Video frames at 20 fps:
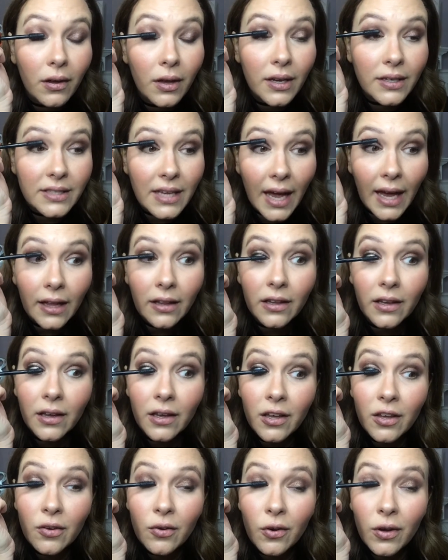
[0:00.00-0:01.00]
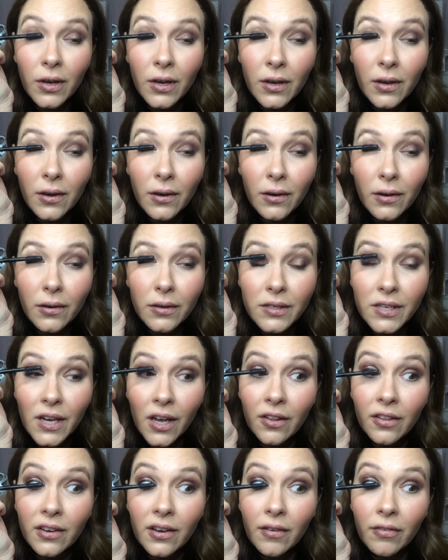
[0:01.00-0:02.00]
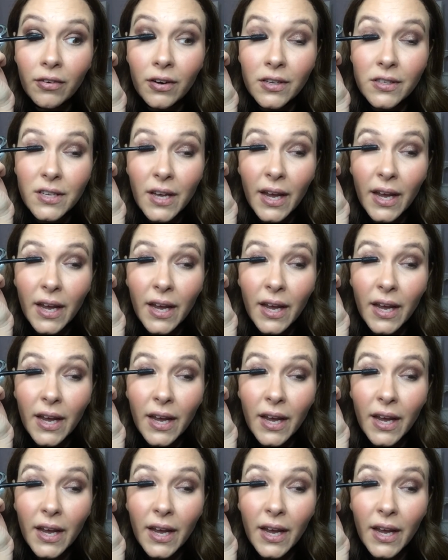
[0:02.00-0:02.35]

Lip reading: exactly. You couldn't tell the difference.